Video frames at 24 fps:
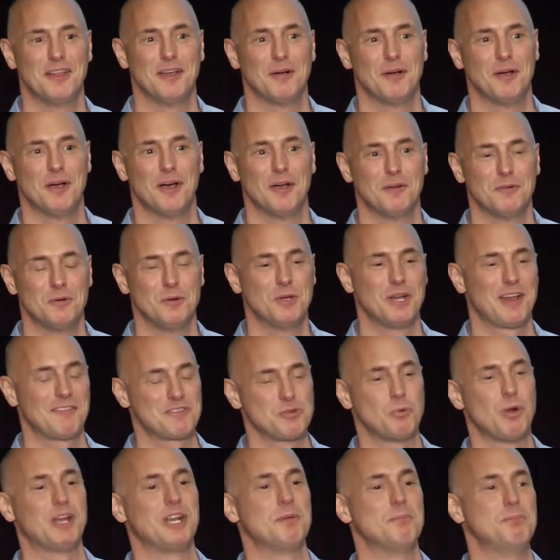Uh, we would have
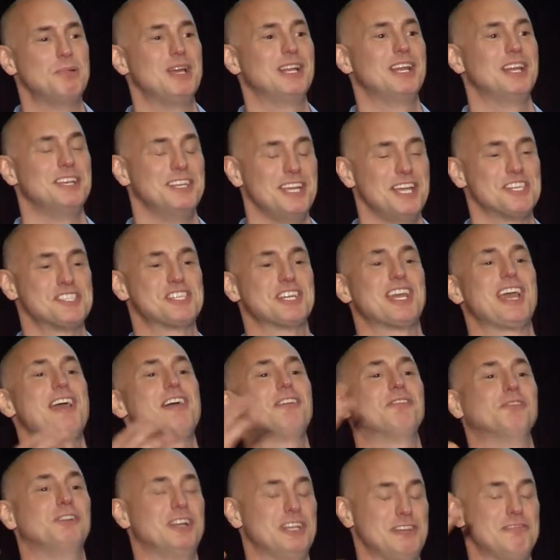to wait a billion years to
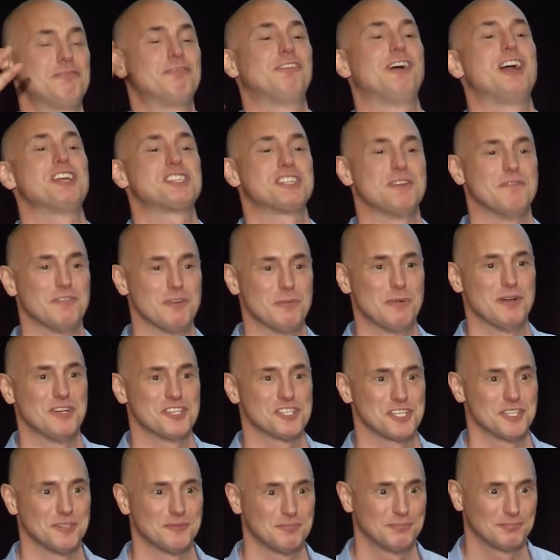get really fresh
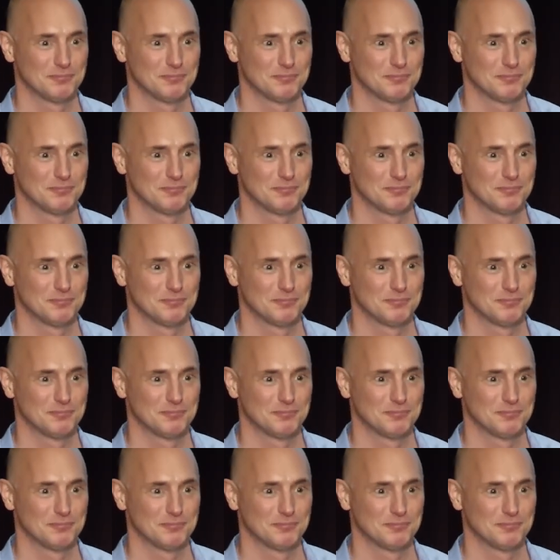information.